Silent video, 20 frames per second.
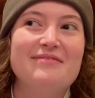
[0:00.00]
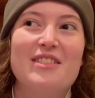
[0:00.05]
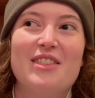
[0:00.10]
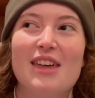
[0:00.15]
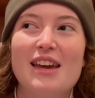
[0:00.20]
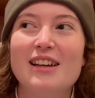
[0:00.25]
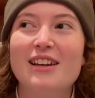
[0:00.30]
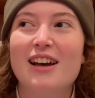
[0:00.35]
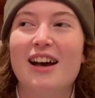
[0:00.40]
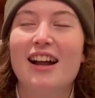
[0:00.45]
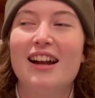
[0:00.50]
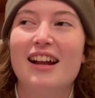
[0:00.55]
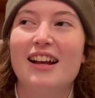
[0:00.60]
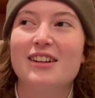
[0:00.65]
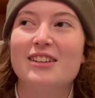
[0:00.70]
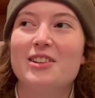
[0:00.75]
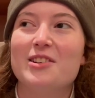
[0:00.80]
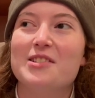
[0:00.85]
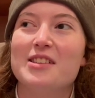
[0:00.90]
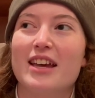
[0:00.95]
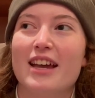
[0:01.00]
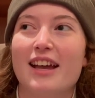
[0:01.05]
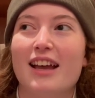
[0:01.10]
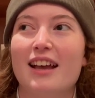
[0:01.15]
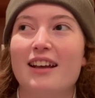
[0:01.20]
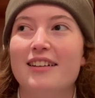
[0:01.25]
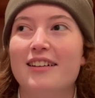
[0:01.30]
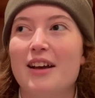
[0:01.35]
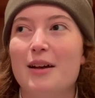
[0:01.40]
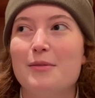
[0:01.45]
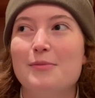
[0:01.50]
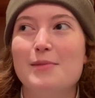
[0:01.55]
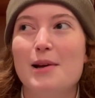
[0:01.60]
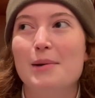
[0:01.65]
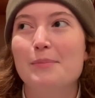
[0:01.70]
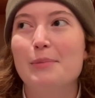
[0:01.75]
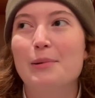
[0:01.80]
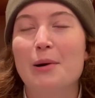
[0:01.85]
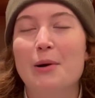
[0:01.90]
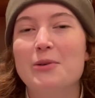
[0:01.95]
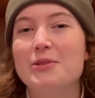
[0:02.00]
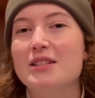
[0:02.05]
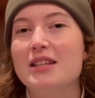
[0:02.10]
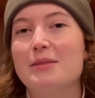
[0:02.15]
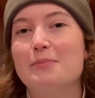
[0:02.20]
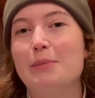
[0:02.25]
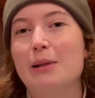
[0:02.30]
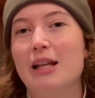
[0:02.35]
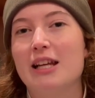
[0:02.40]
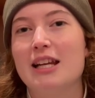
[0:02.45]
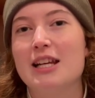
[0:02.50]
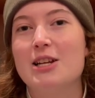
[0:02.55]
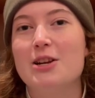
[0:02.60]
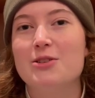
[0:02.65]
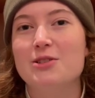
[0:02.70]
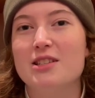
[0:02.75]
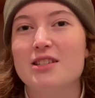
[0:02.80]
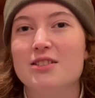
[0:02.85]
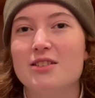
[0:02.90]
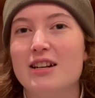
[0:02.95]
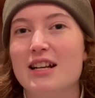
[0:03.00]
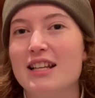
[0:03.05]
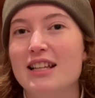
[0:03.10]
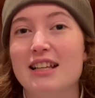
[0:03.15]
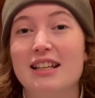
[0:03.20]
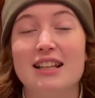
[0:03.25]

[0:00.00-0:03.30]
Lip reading: Thank God I'm not prone to like bloody noses or anything,